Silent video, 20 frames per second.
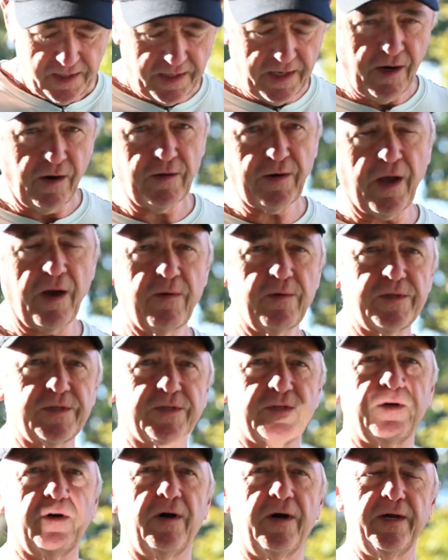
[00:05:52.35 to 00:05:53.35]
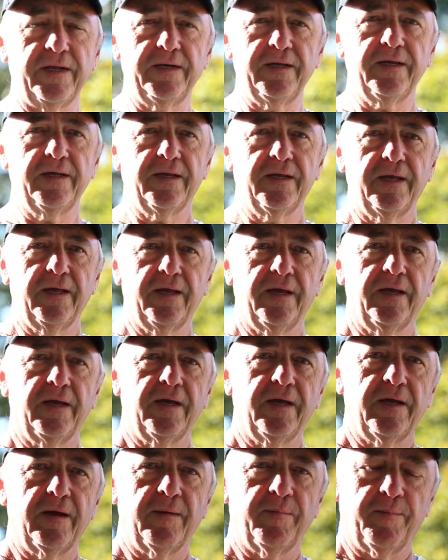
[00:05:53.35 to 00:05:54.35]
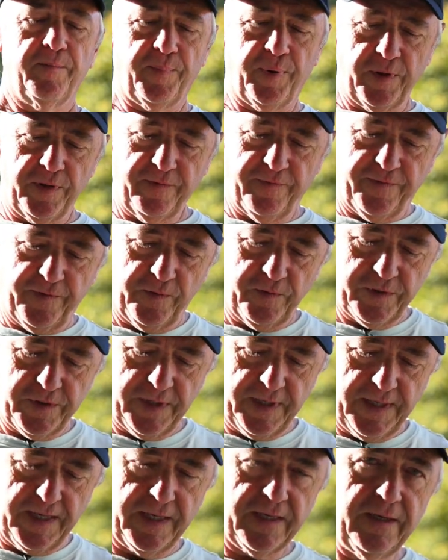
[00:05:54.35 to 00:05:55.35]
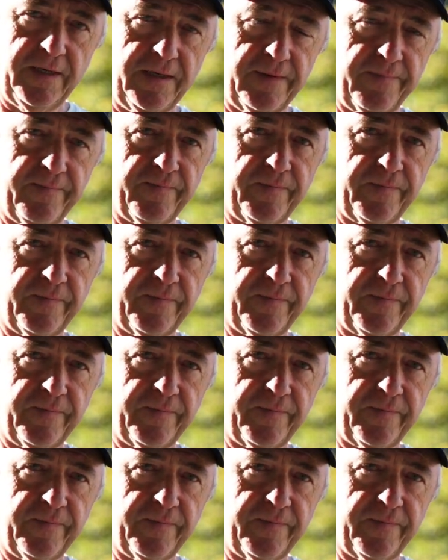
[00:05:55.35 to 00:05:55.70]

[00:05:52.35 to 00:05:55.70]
Now I'll go inside, put the filter in,